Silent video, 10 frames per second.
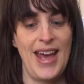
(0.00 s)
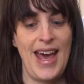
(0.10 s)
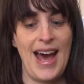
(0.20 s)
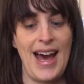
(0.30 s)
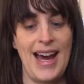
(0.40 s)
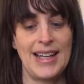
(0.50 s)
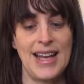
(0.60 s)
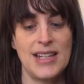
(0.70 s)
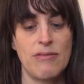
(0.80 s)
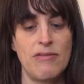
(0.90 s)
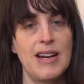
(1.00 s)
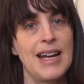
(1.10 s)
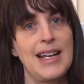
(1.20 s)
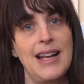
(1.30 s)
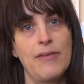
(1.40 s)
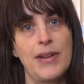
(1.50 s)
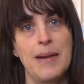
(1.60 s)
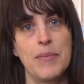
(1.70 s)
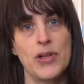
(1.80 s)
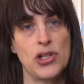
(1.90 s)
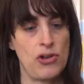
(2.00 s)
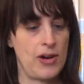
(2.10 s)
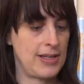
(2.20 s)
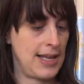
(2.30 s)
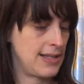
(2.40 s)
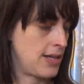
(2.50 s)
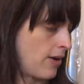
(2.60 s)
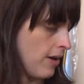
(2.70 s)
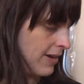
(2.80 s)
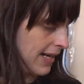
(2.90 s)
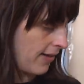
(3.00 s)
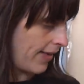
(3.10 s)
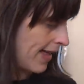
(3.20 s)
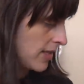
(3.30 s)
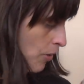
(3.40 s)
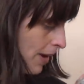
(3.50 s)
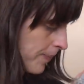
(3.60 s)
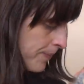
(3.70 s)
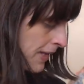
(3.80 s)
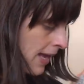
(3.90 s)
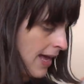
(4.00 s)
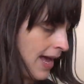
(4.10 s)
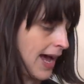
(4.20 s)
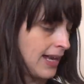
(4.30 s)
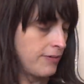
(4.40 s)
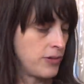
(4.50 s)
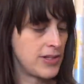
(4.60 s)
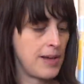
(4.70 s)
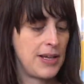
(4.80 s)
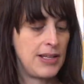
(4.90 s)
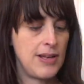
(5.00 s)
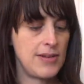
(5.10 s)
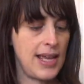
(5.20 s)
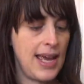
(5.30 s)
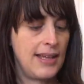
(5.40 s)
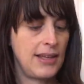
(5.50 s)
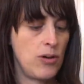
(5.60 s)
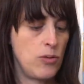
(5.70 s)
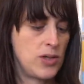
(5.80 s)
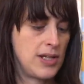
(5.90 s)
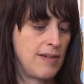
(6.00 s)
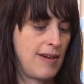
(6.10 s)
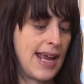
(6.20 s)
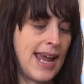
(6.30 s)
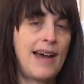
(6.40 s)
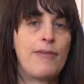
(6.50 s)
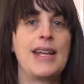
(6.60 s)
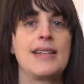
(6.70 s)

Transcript: And it's really lovely and moisturising. So I really like that as well. And I've also been using the Ordinary Caffeine